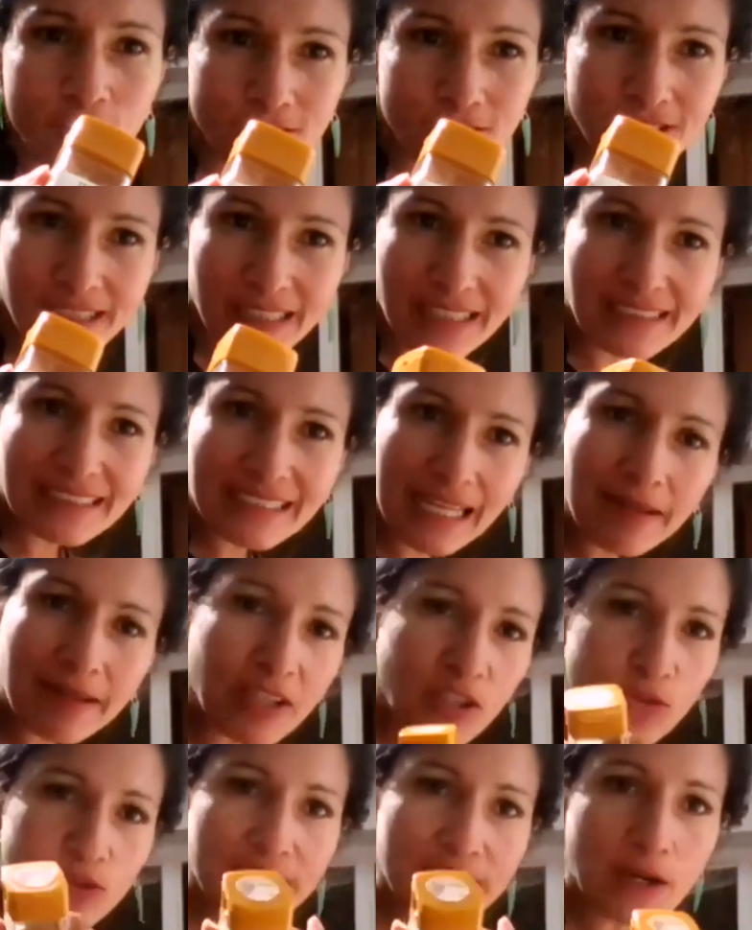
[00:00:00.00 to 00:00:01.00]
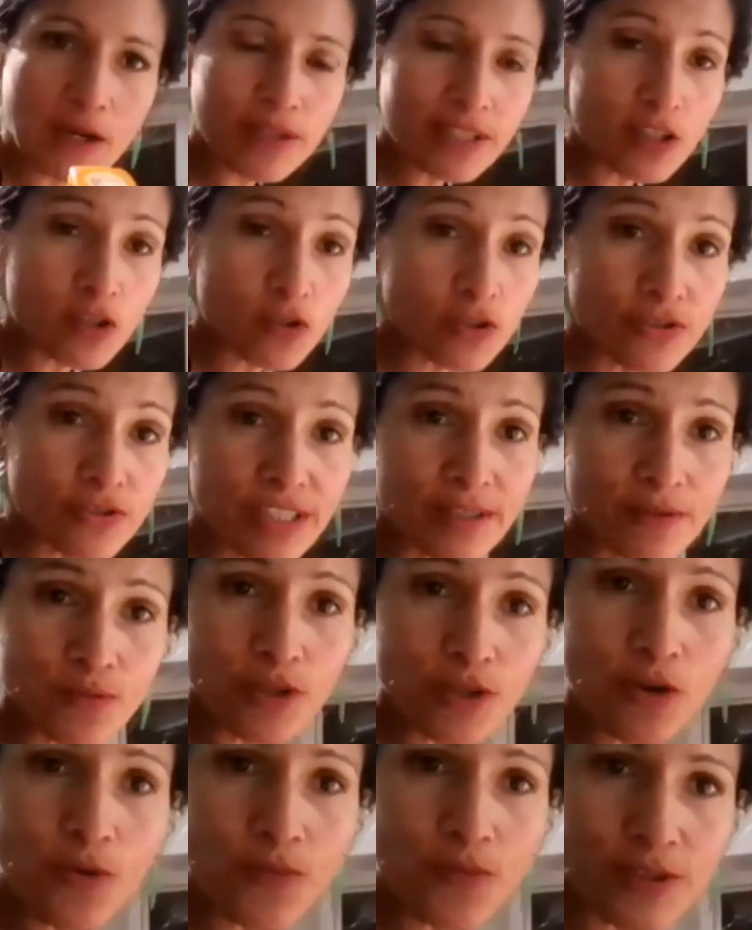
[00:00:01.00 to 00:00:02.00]
El Salvador, in our cuisine, we
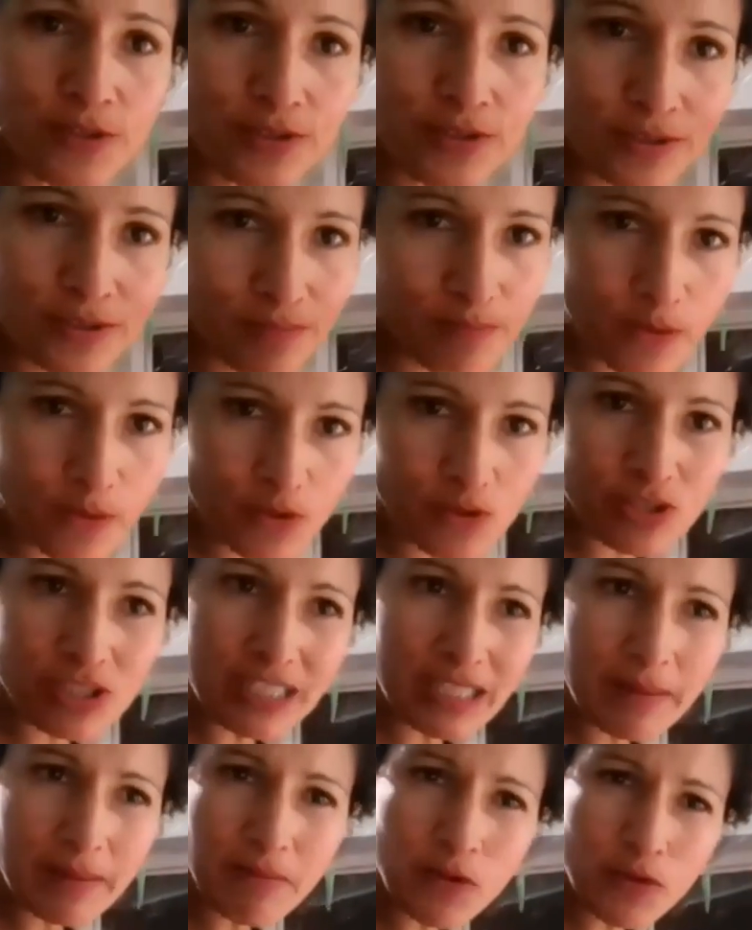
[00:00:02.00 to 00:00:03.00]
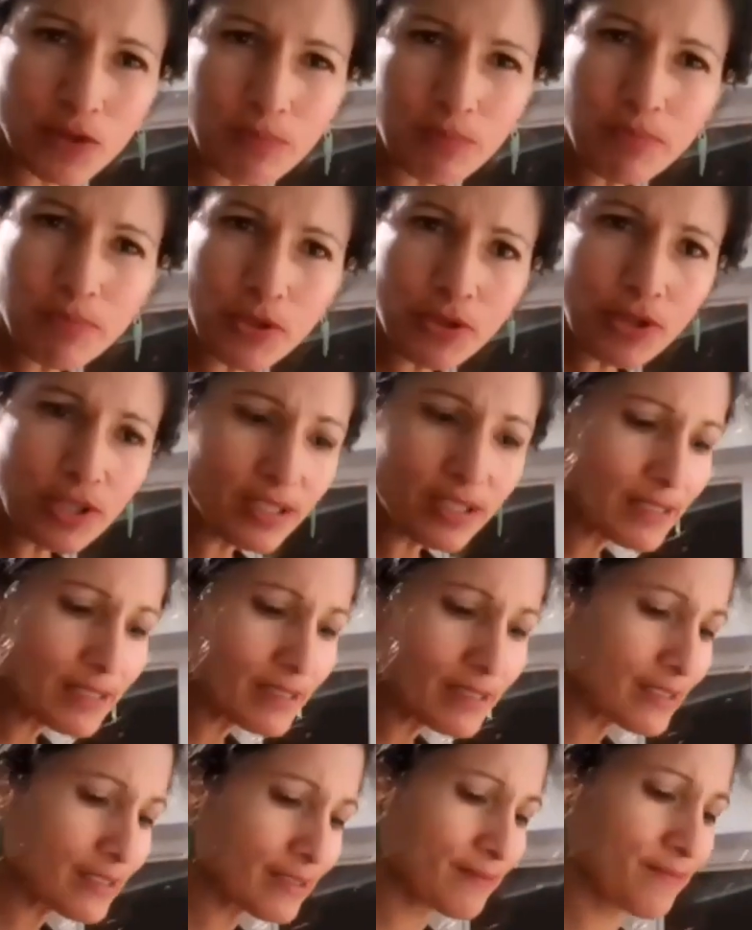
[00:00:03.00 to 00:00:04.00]
always put cinnamon in
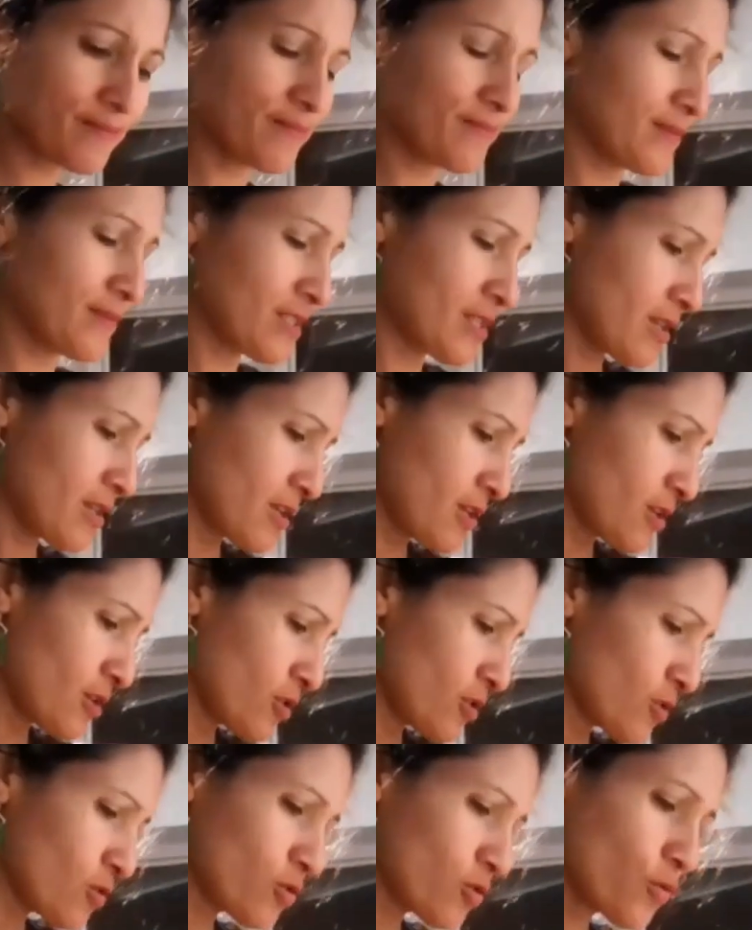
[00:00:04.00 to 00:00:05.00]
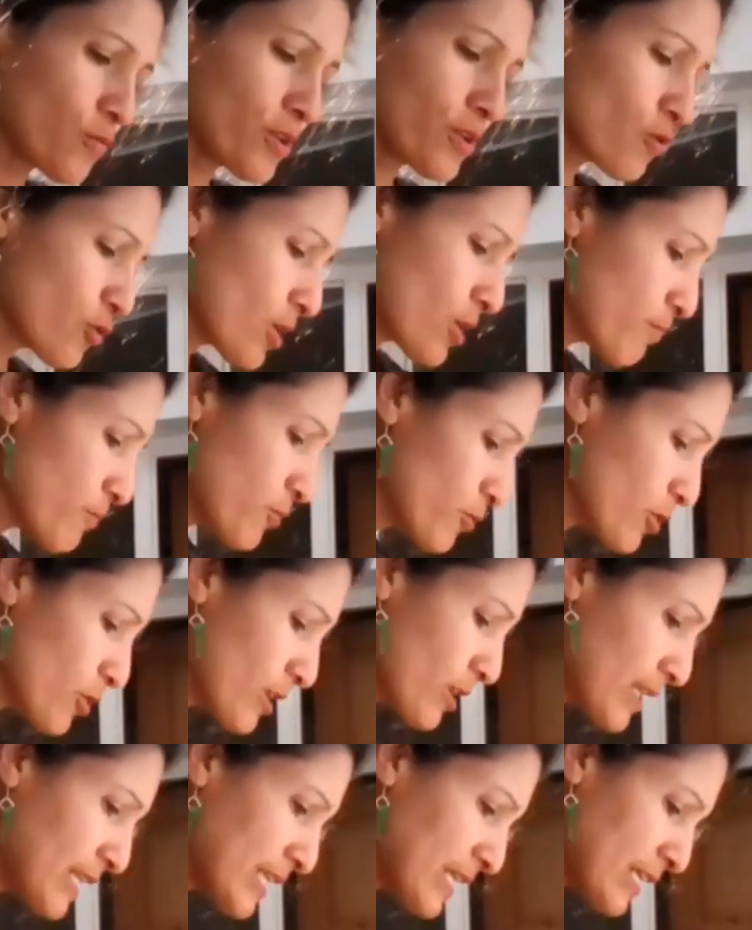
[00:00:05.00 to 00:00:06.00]
puddings. So we're gonna put a
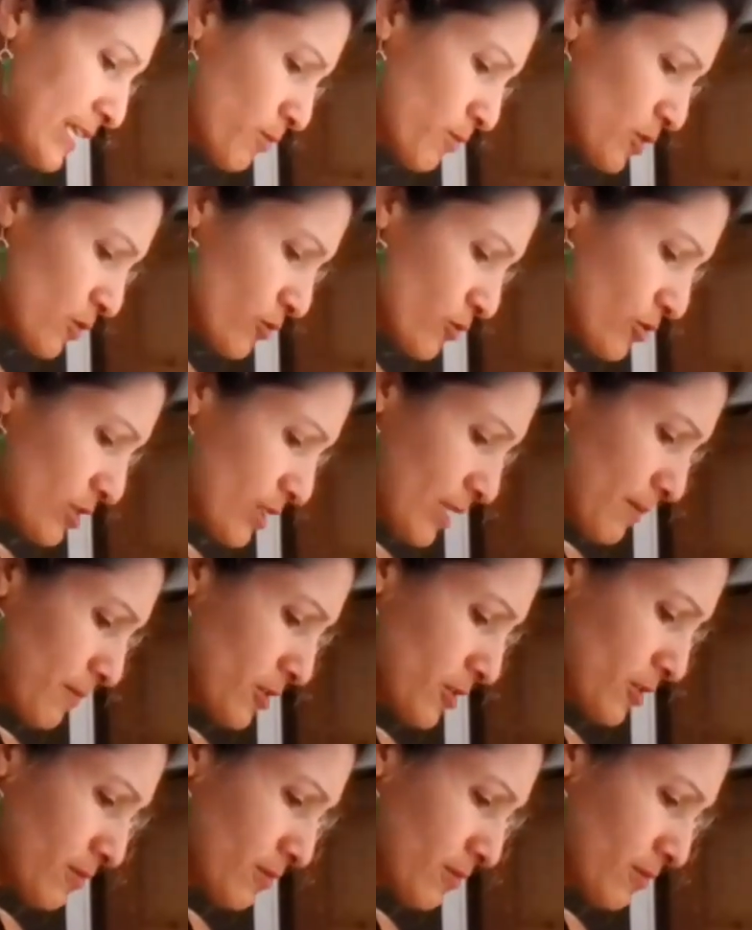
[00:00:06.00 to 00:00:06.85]
little bit of cinnamon.